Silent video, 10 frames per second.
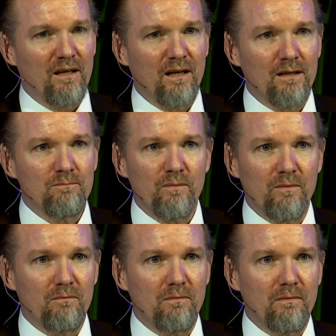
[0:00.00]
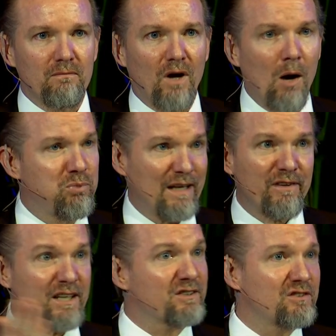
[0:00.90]
um,
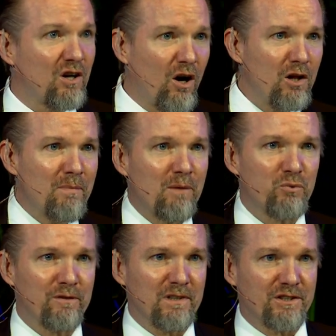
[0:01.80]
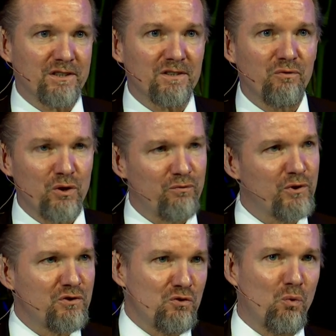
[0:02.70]
oblivious to all of my privileges for the
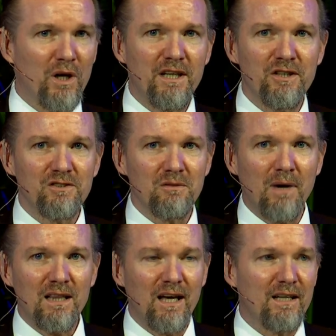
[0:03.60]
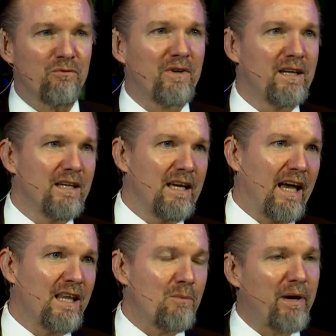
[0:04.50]
first 20 years of my life.
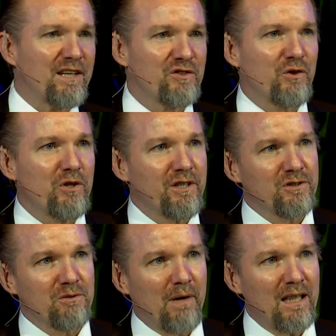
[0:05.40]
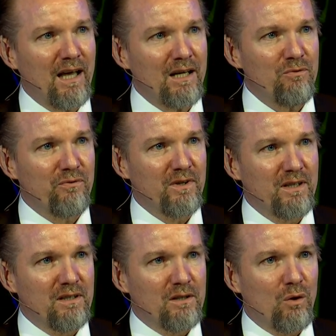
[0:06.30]
And the past 30 years of my life,
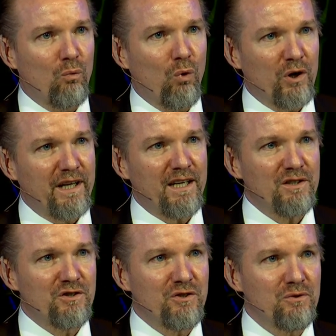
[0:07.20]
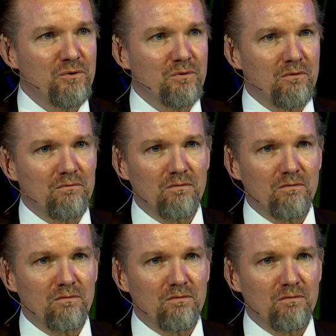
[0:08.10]
working to